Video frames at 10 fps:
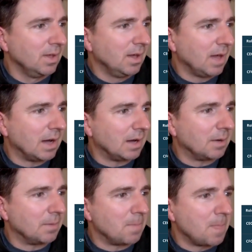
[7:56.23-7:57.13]

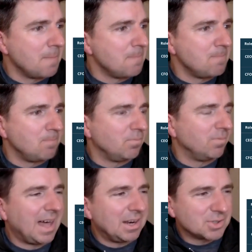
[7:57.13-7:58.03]

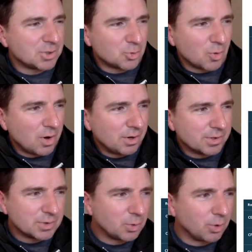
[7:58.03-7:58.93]
Not a strong
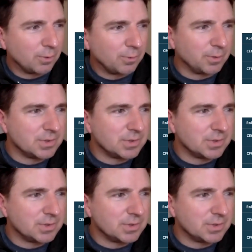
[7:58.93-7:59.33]
score for